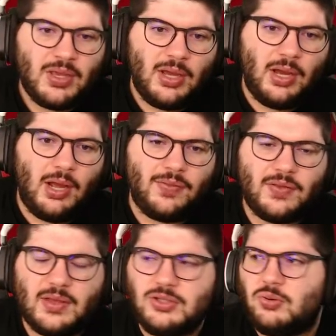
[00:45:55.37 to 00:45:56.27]
I think
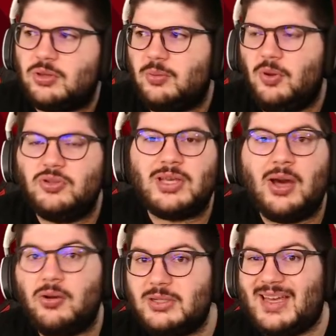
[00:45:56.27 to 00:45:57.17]
they scored the most
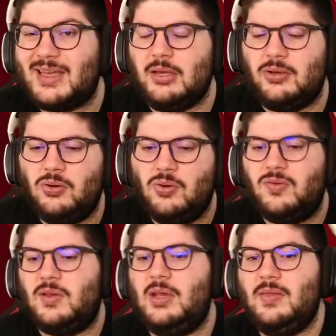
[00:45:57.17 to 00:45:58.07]
counter-attacking
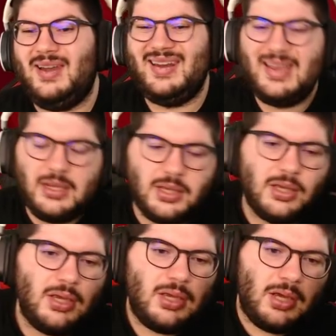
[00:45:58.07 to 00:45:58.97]
goals in the league,
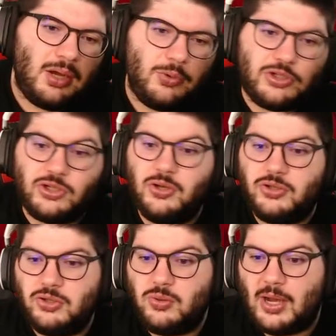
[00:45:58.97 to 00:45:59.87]
which shows
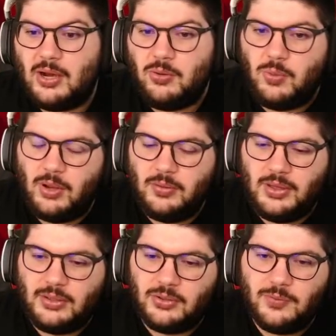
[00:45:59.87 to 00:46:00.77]
you how well
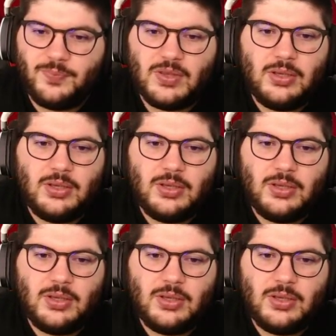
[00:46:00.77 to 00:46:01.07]
they do.